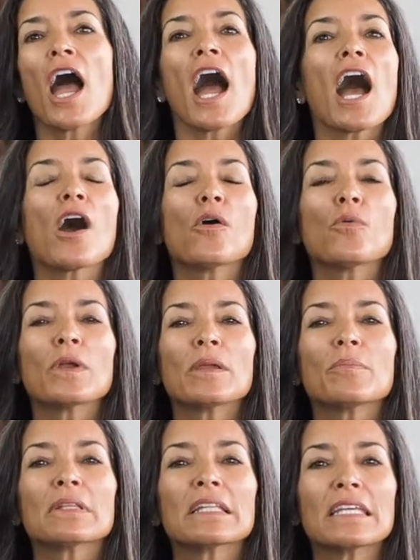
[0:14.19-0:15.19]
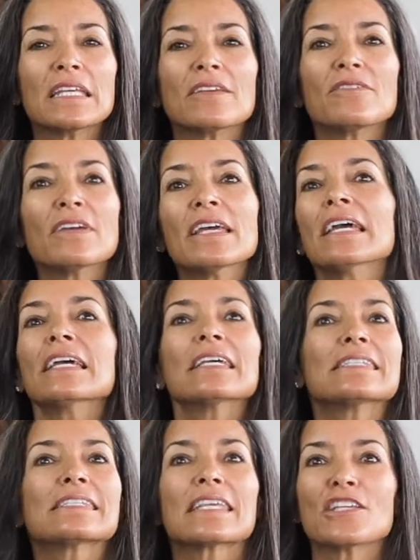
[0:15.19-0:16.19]
how we believe
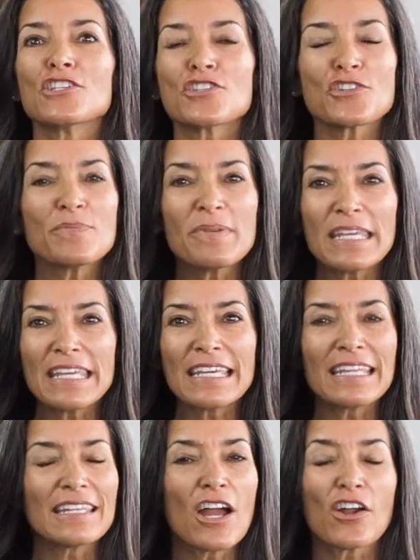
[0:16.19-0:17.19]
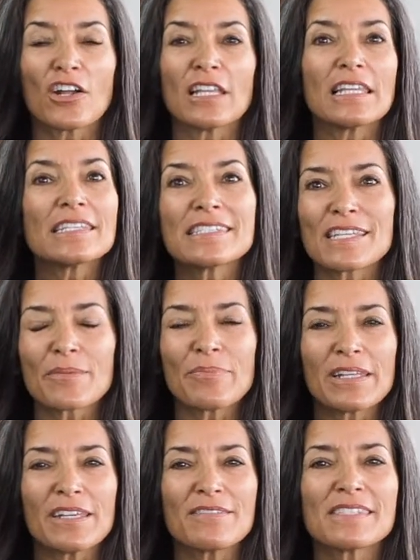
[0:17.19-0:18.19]
skin should be, and our holistic
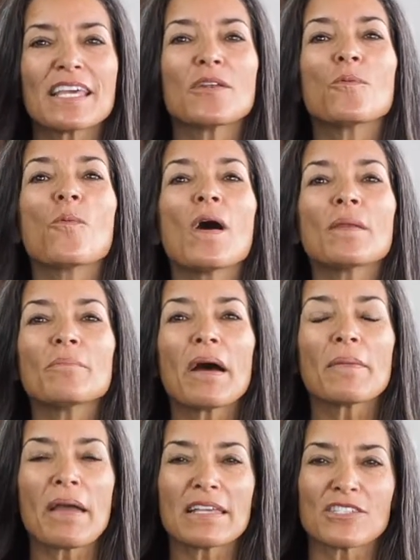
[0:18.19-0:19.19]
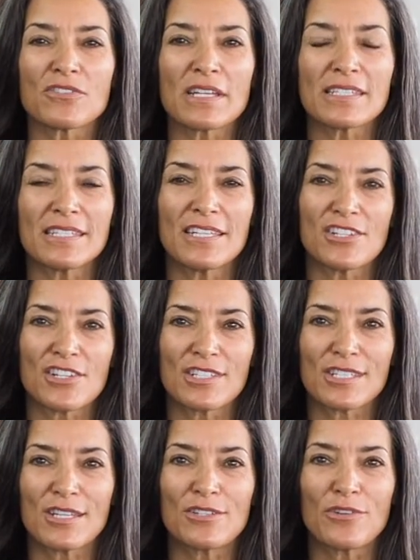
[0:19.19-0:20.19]
beliefs, and what my master
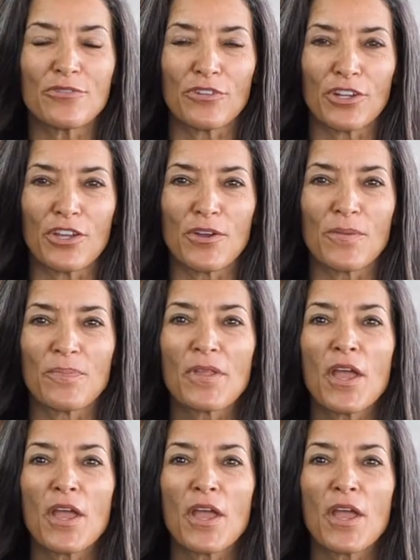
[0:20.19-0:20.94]
estheticians can do for you.